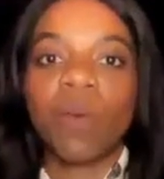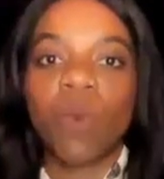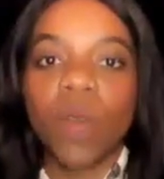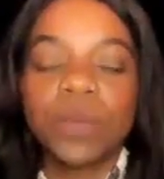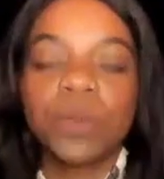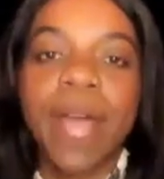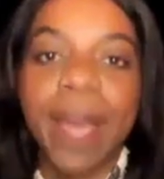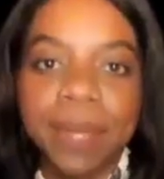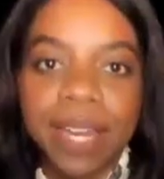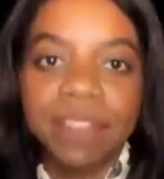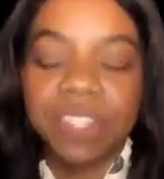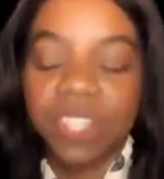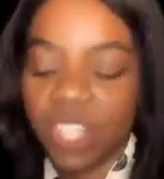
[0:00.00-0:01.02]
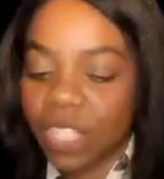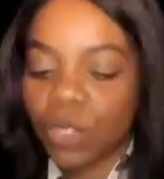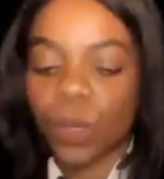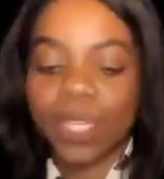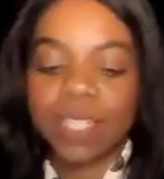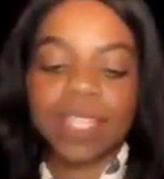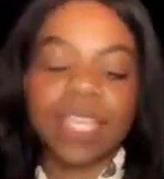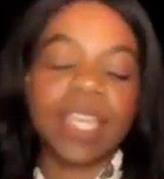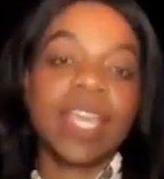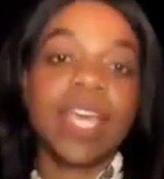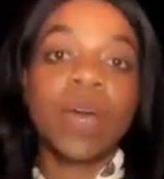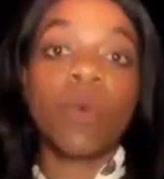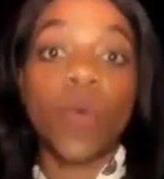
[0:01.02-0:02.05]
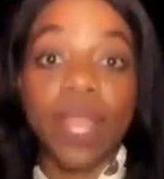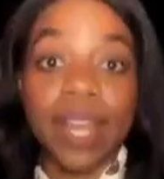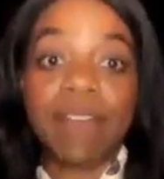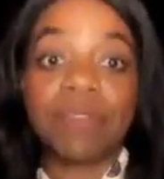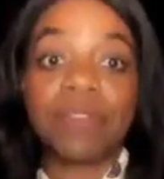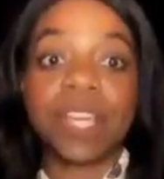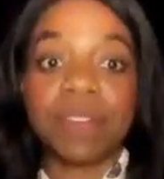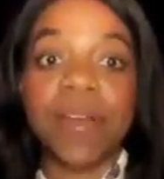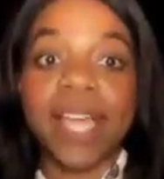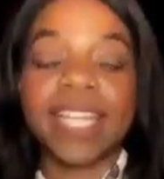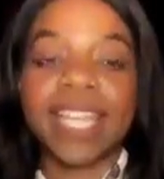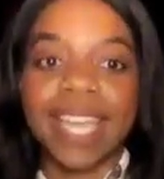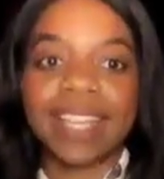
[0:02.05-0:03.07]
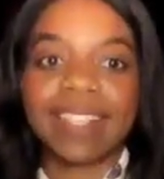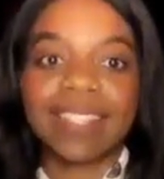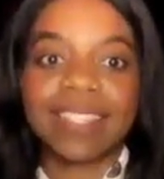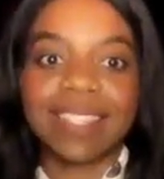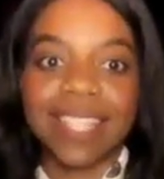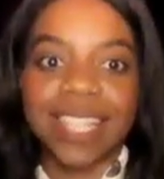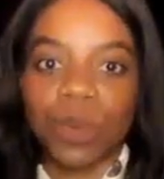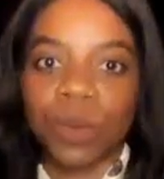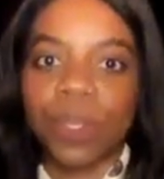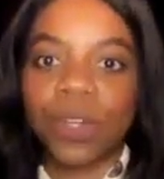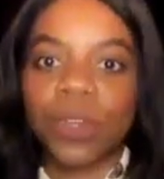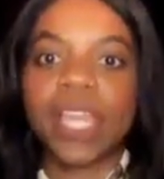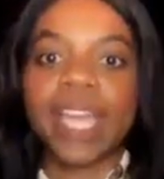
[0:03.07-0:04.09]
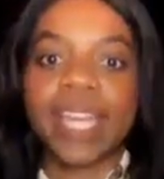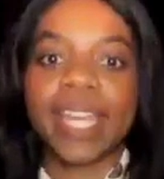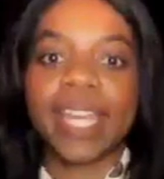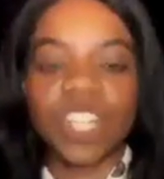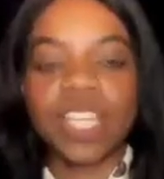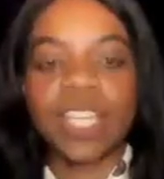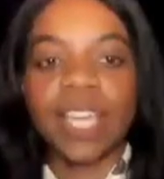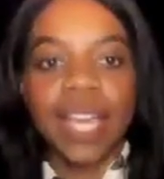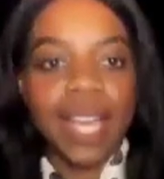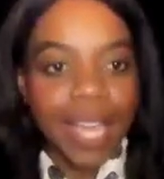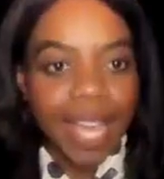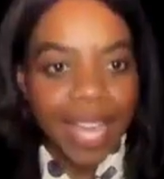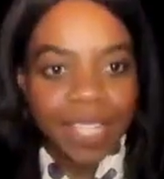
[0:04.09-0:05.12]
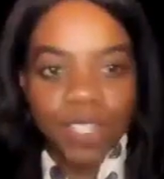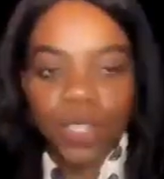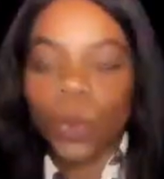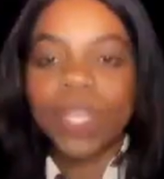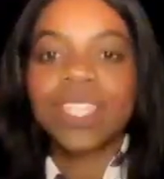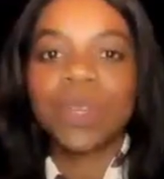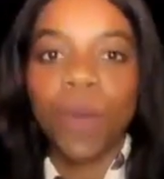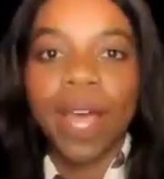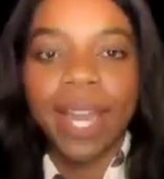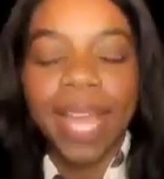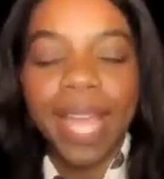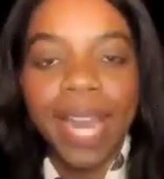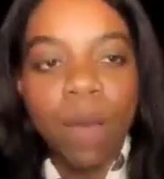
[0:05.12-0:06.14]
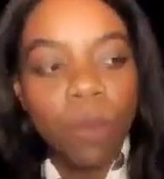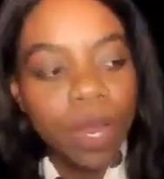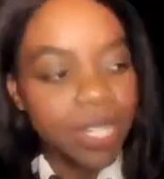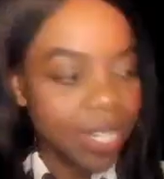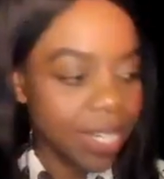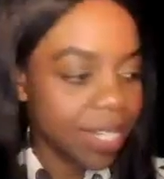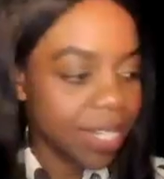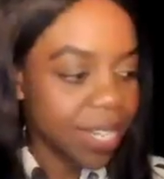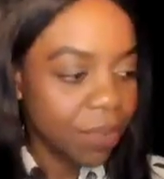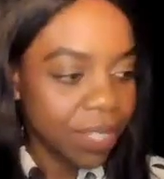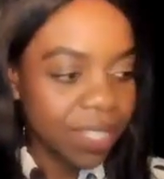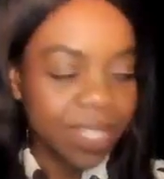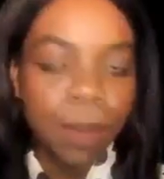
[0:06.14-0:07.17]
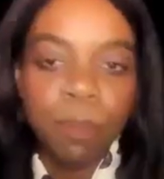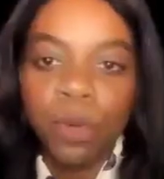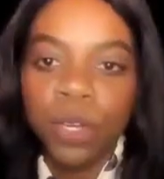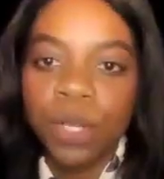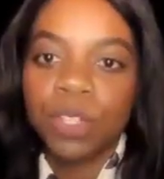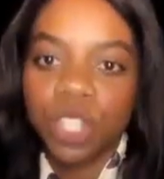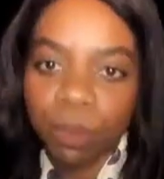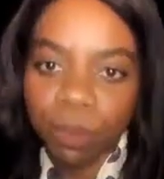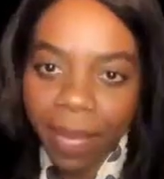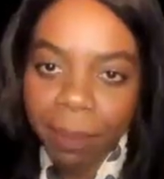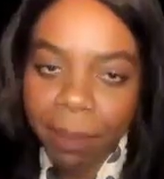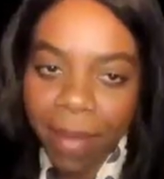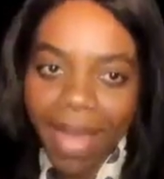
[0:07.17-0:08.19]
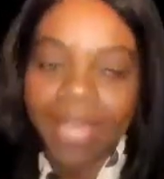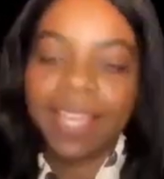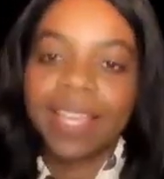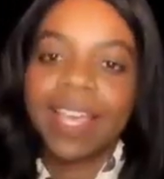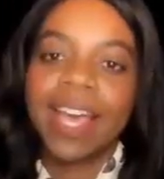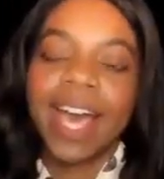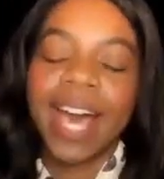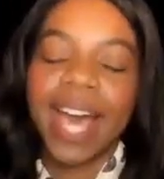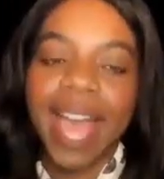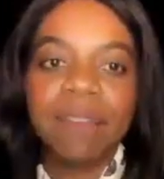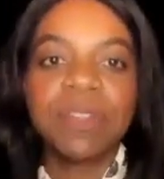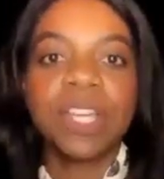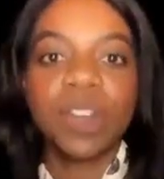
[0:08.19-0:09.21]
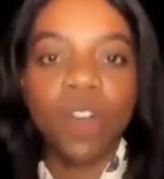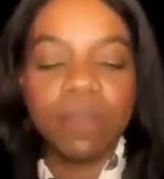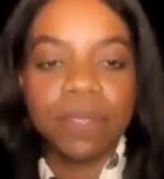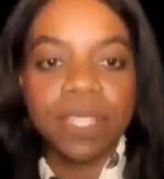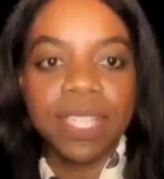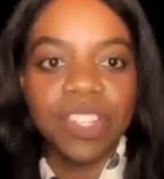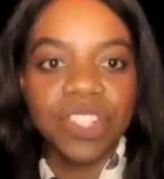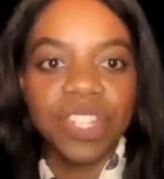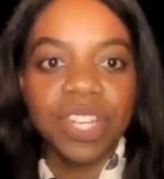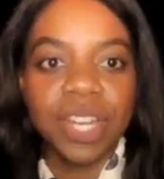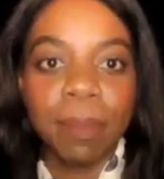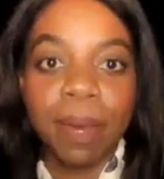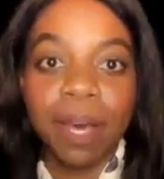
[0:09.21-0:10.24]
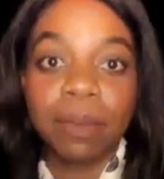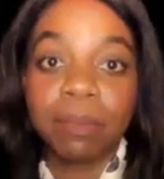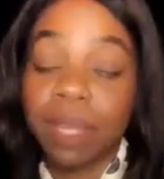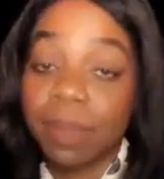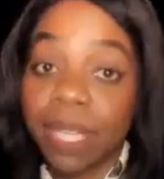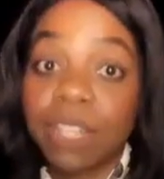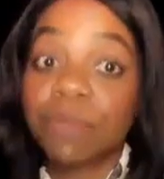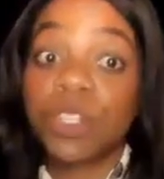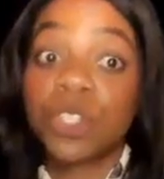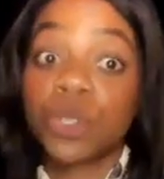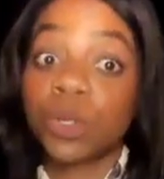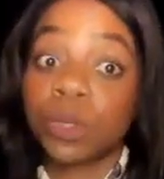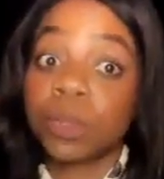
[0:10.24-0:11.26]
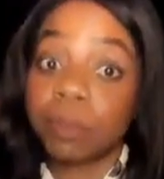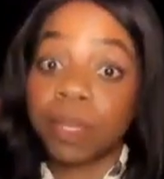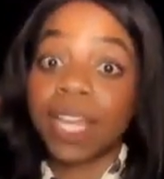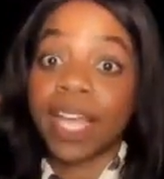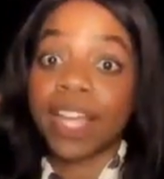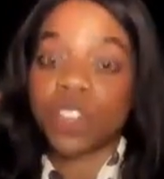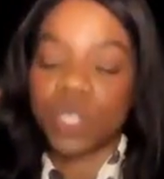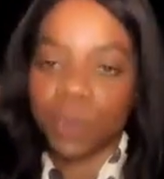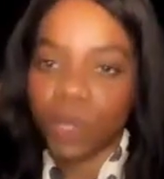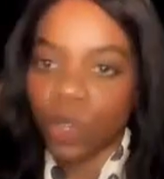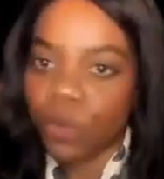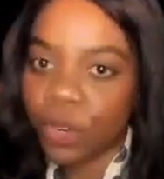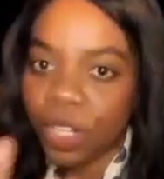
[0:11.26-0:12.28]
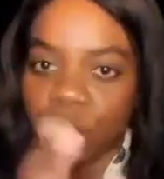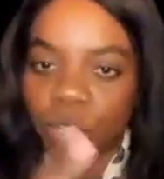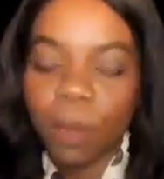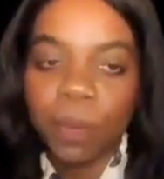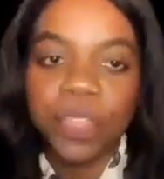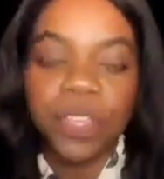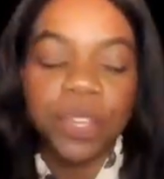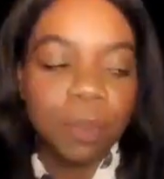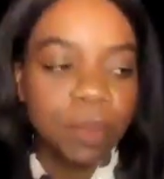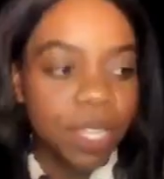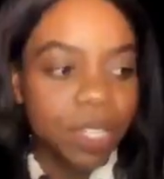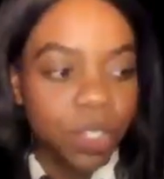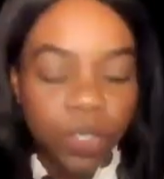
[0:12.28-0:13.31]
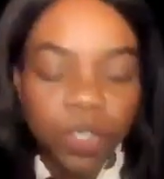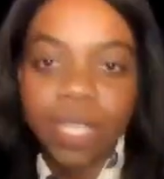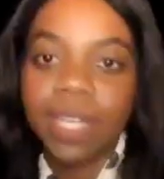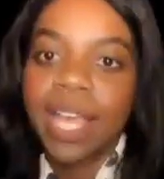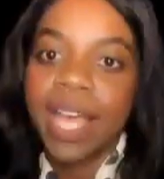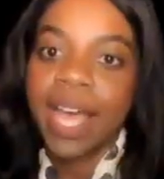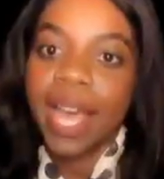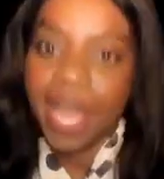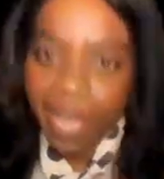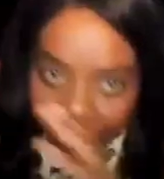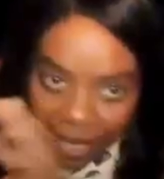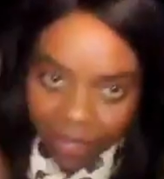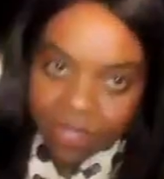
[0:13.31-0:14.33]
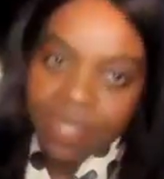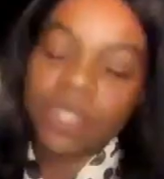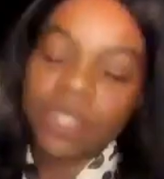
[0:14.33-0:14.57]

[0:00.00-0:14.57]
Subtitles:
what will happen at the G20 when Africa finally gets its seat. We'll be looking at a G21. And I wondered if at some point we should be back having a conversation about maybe individual big countries. We know, for example, the European Union is